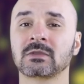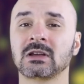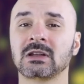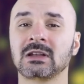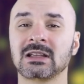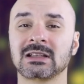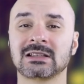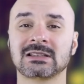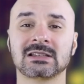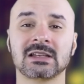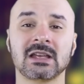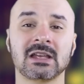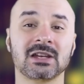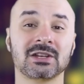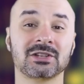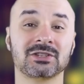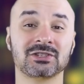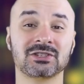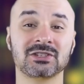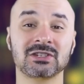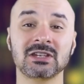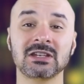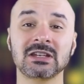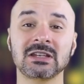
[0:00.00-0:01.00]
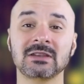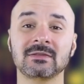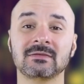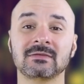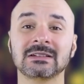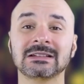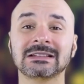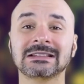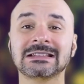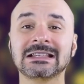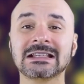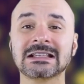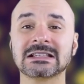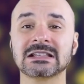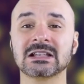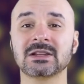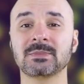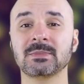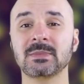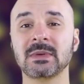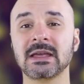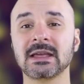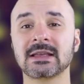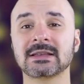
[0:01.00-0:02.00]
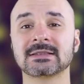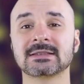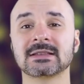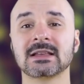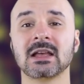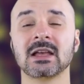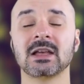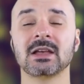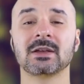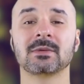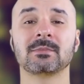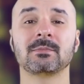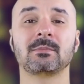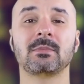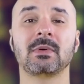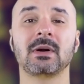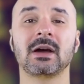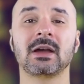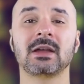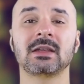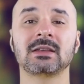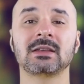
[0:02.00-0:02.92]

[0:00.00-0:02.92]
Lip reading: let's say, achieve a decent mix by